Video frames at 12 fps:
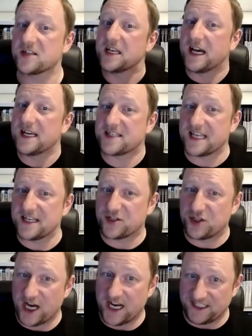in case things
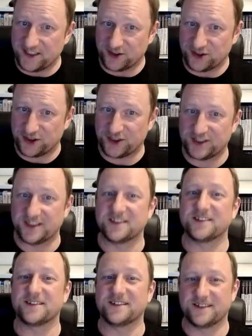change,
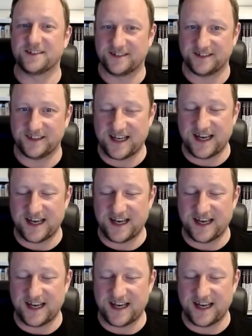right? But